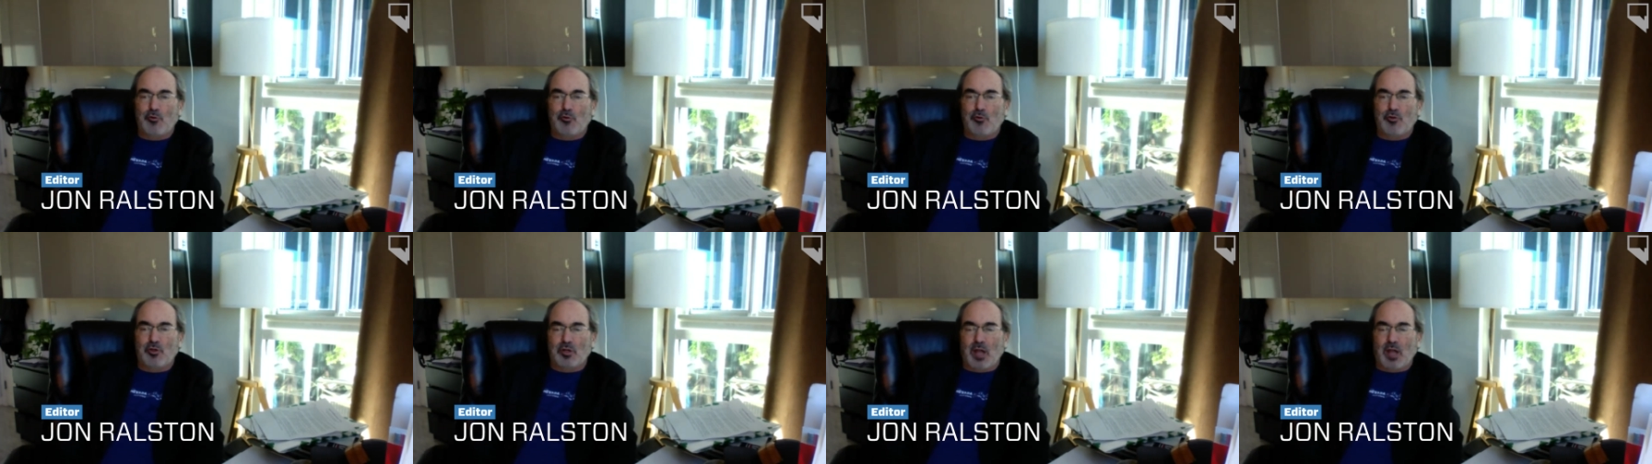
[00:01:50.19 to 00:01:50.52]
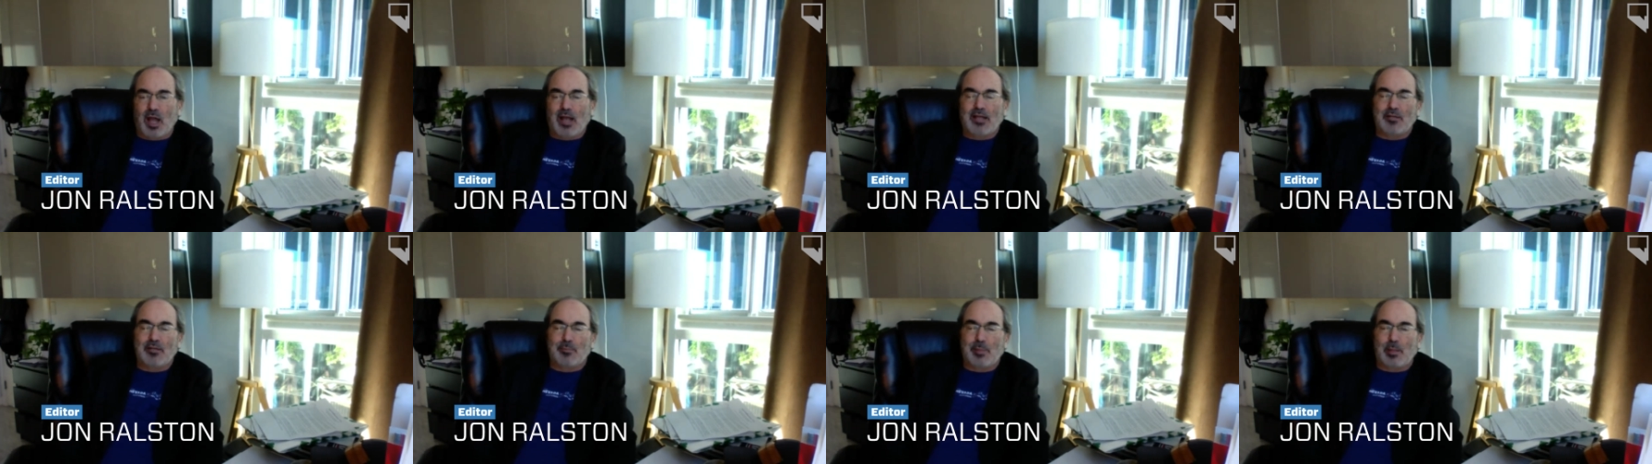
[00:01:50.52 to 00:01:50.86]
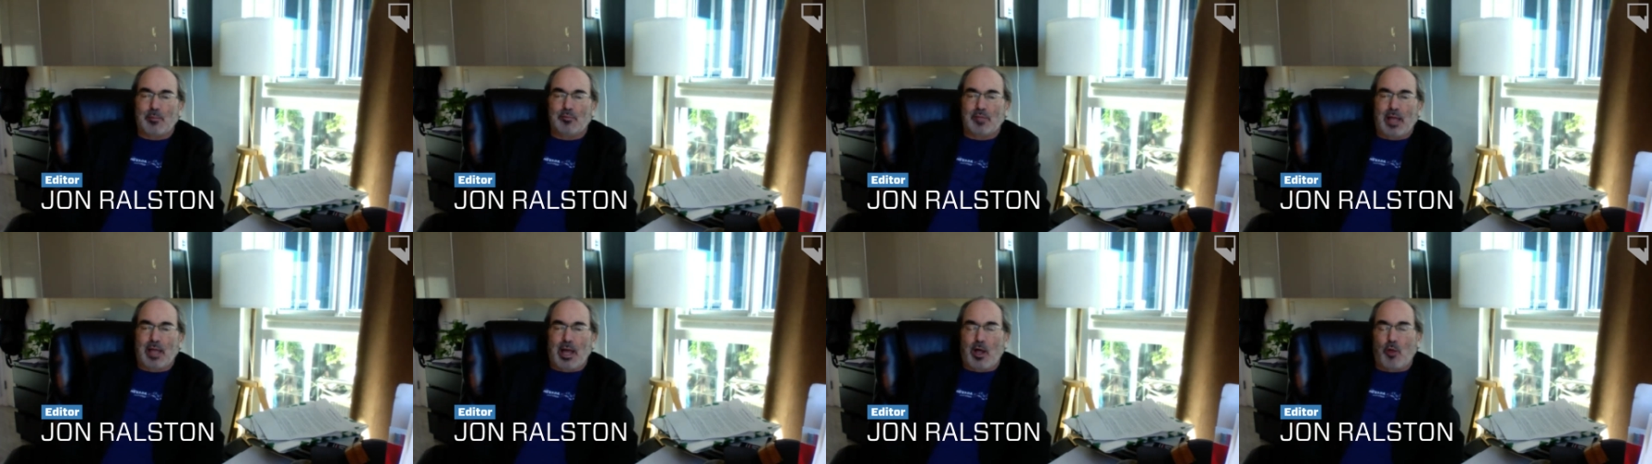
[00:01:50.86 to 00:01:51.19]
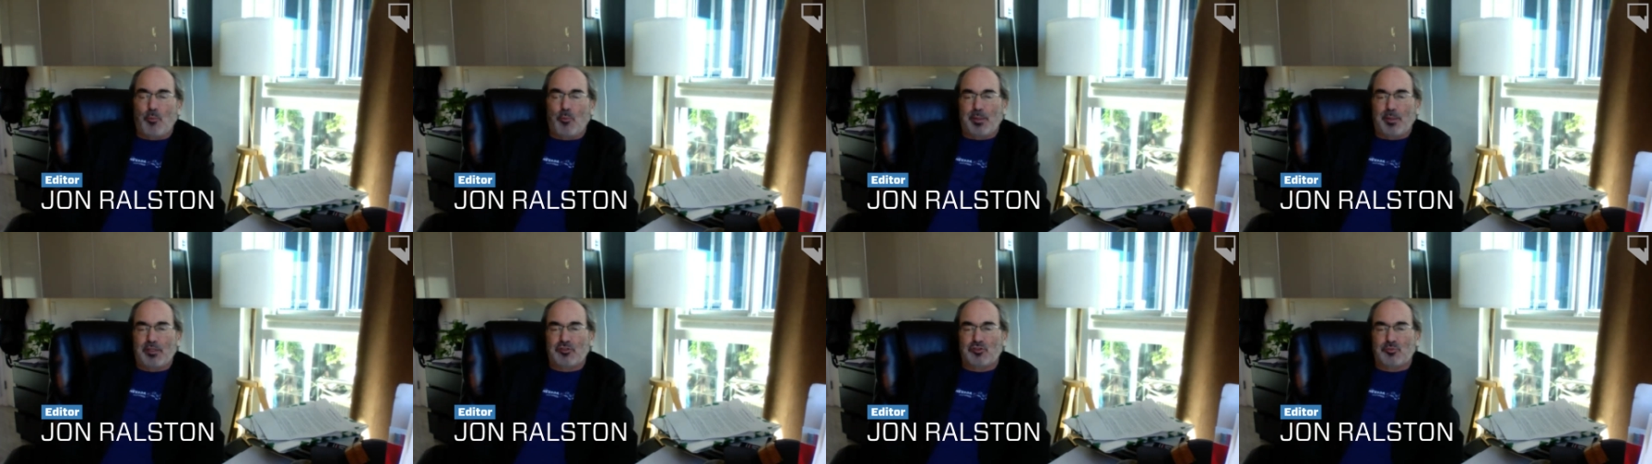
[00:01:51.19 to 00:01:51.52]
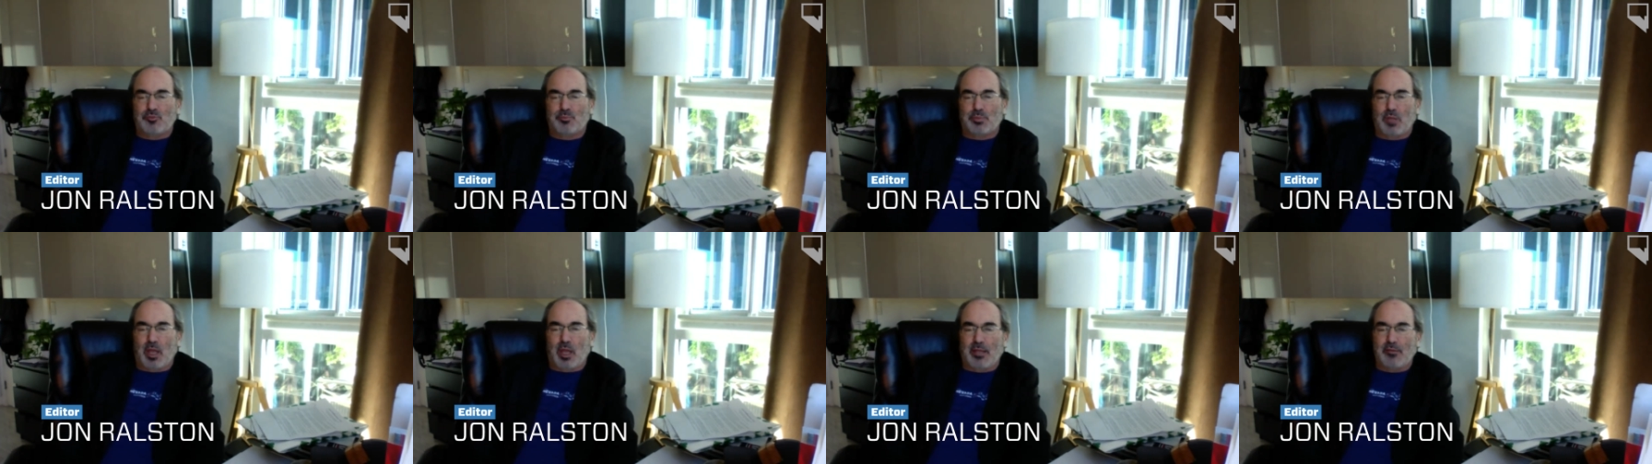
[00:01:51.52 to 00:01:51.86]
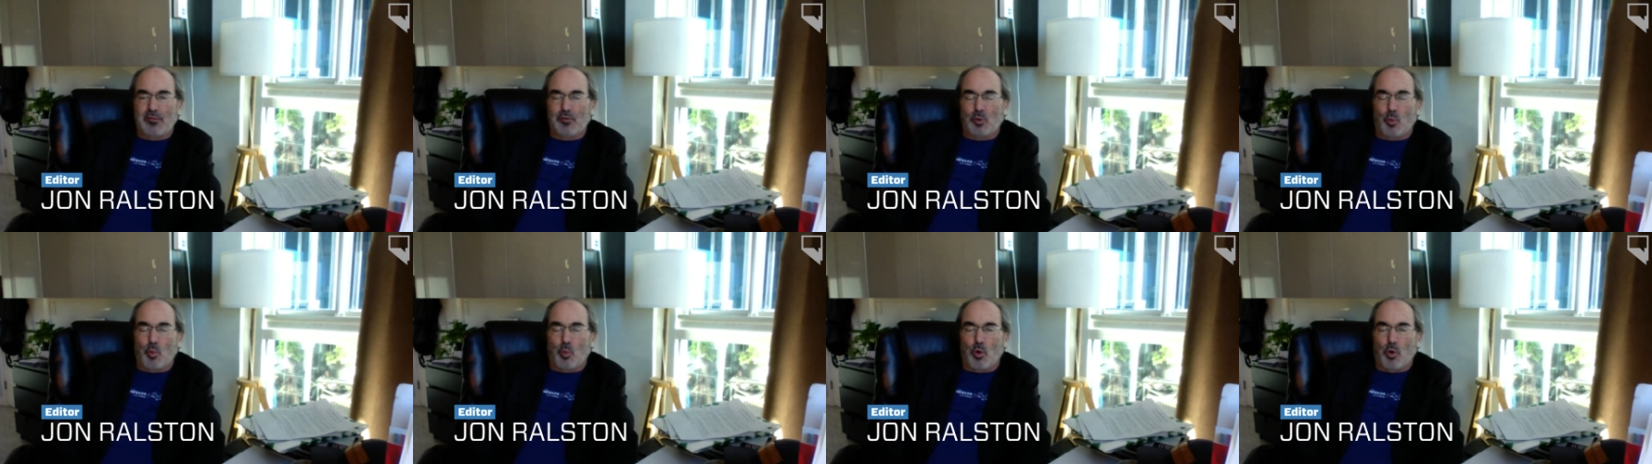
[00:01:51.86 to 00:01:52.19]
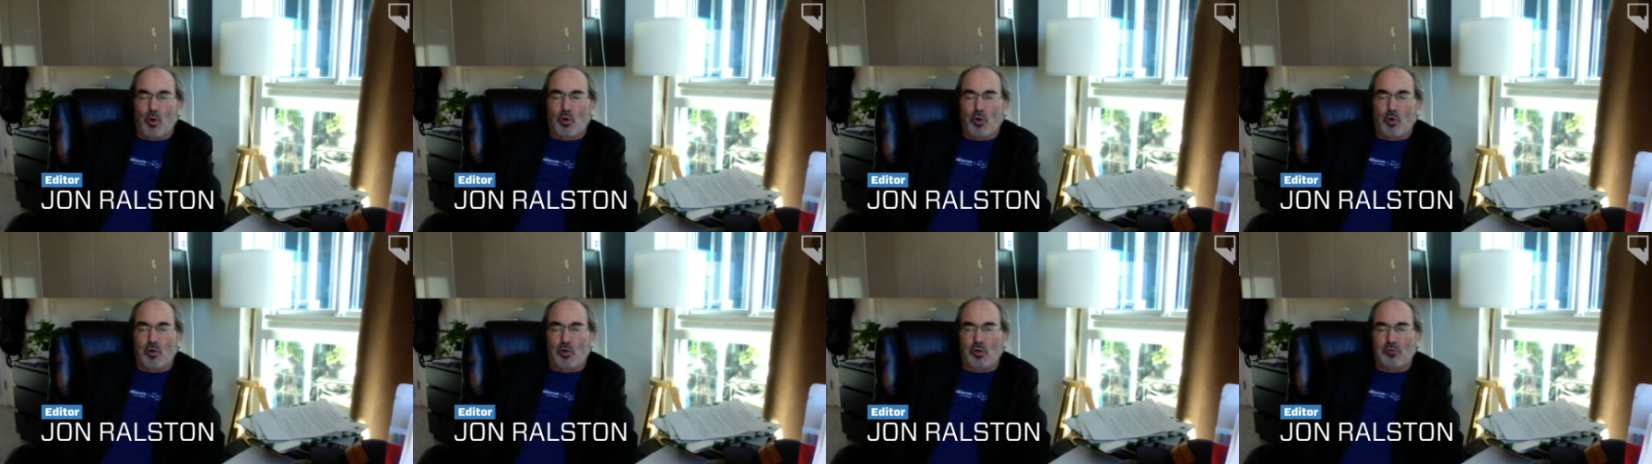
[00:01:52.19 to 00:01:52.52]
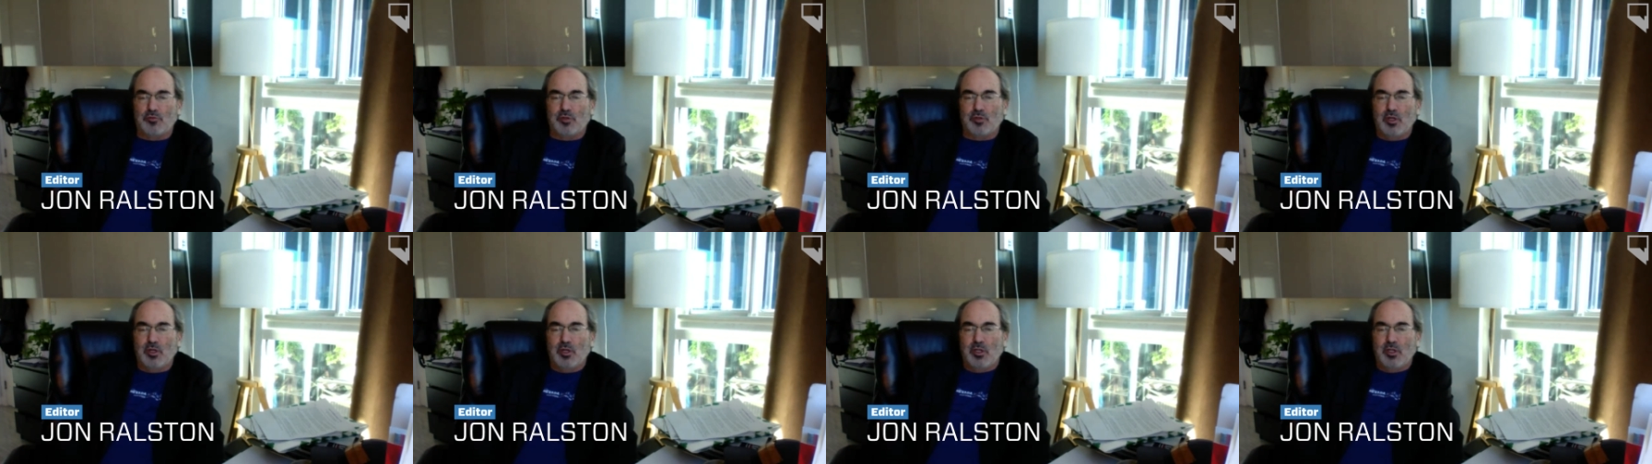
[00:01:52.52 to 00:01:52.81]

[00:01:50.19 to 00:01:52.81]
You're not going to be able to help explain the world